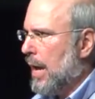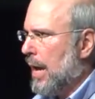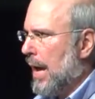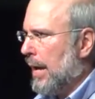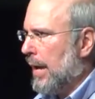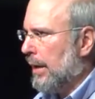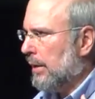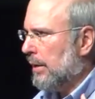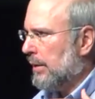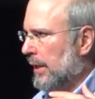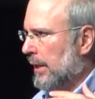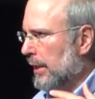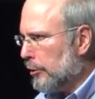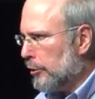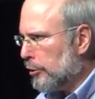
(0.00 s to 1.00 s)
and the
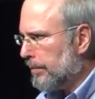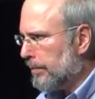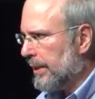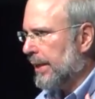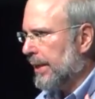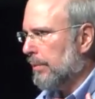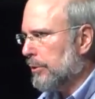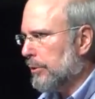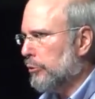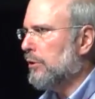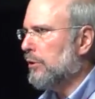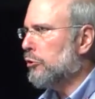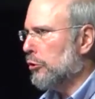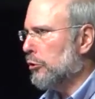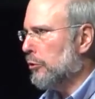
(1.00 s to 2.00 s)
interplay
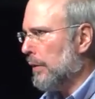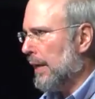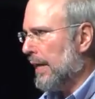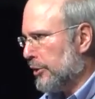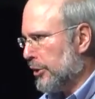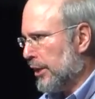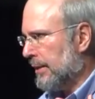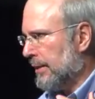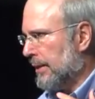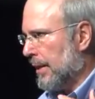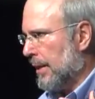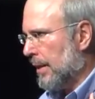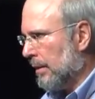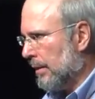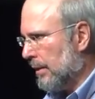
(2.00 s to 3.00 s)
between Jew and
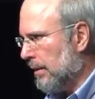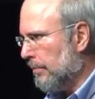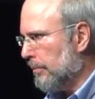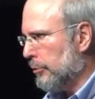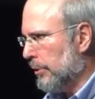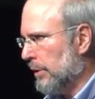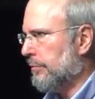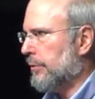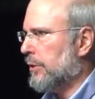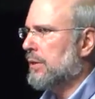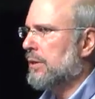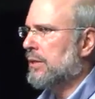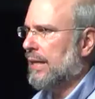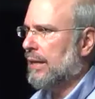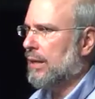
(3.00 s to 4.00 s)
Gentile in between the first
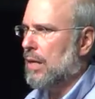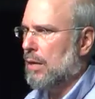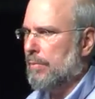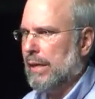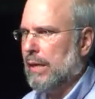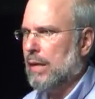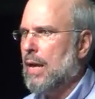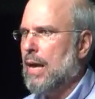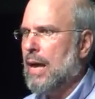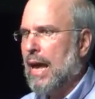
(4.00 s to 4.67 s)
and second coming,